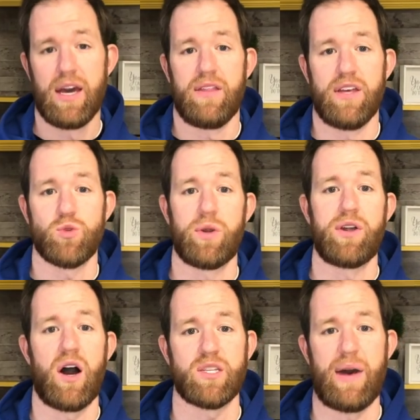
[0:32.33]
This one
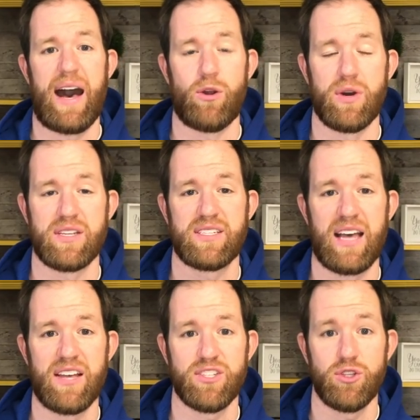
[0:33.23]
talks about how to
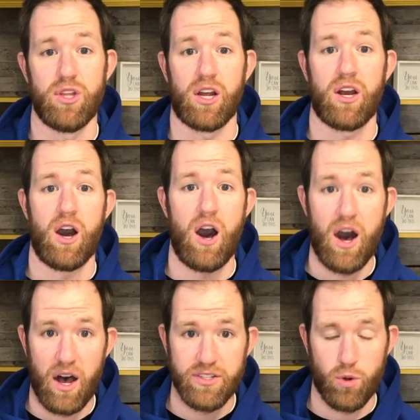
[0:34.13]
assess the
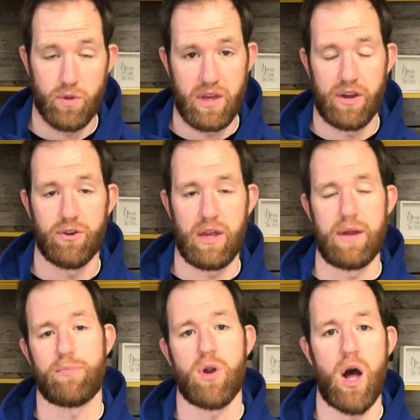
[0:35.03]
cause or the
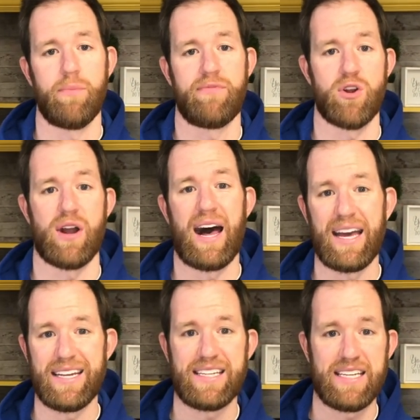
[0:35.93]
underlying problem for your
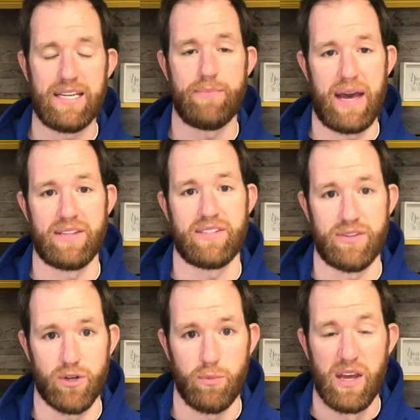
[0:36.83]
IT band
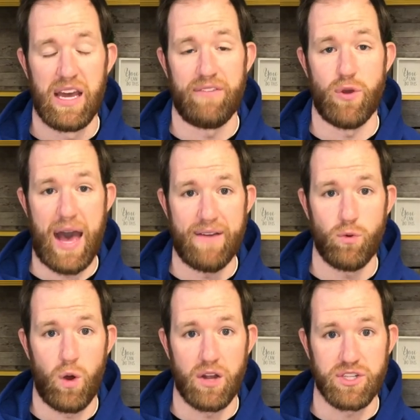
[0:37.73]
syndrome. If you
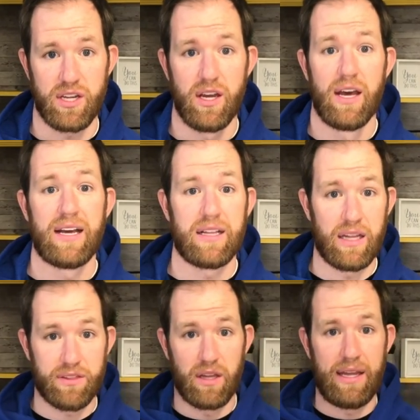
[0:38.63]
haven't watched it,
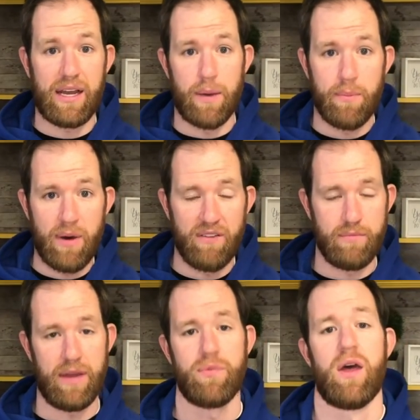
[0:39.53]
click the link up above
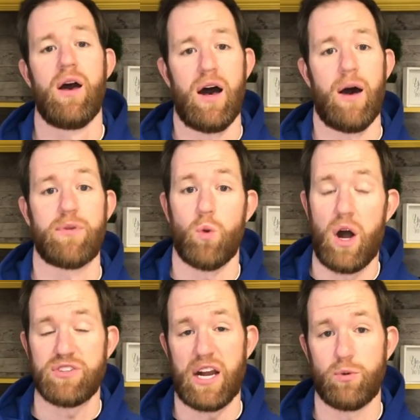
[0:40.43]
me um, to
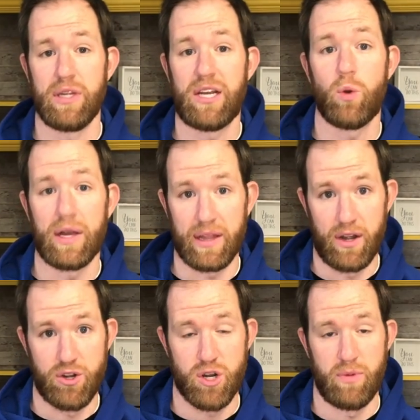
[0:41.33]
watch that really quickly
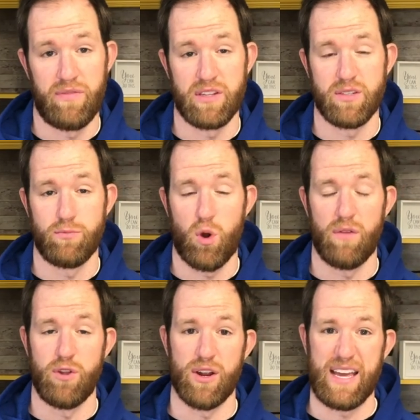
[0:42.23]
to determine if this is more
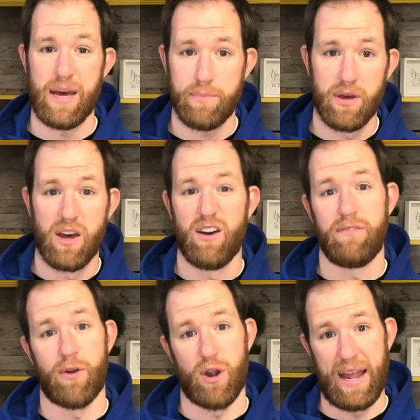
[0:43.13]
of your hip,
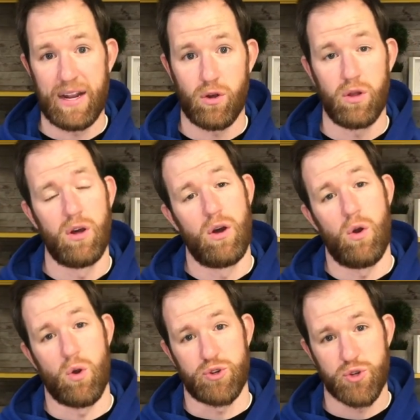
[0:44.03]
foot or ankle,
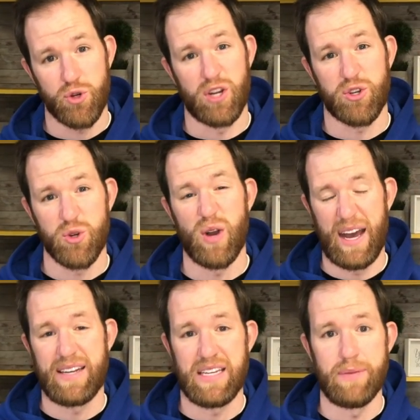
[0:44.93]
or true, a true
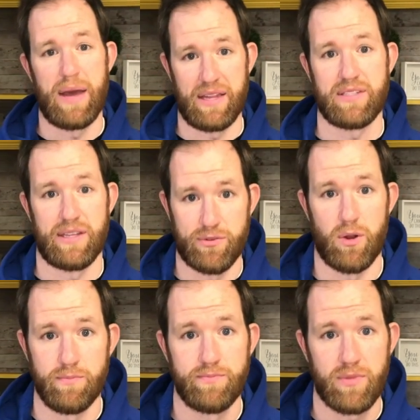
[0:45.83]
IT band
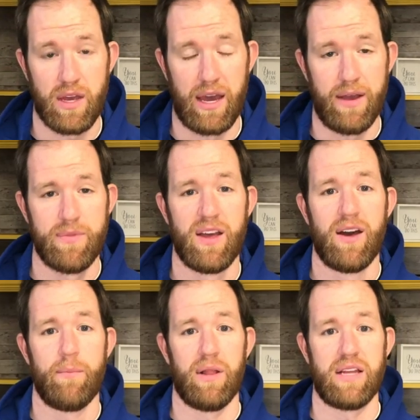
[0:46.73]
syndrome, okay?
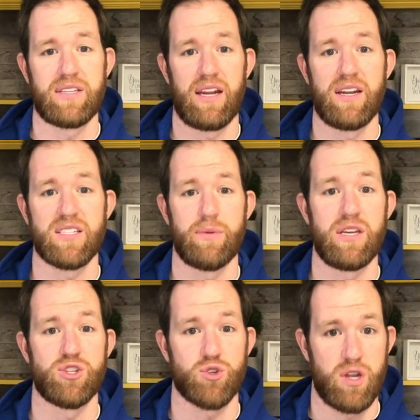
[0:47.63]
But let's get into some of
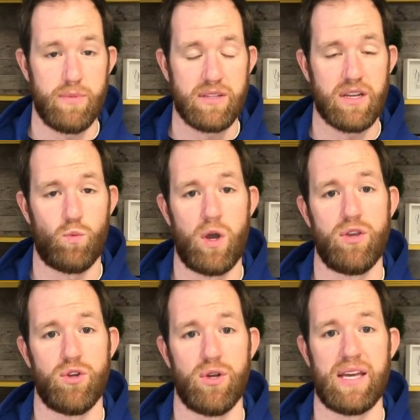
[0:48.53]
these treatments and what you
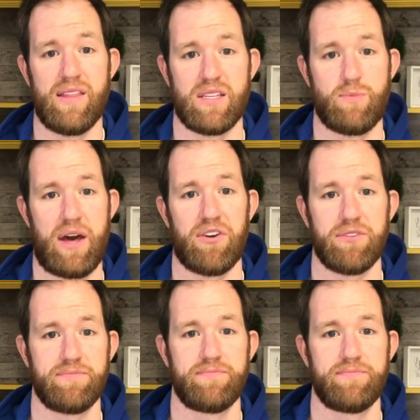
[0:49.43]
can do to get this better.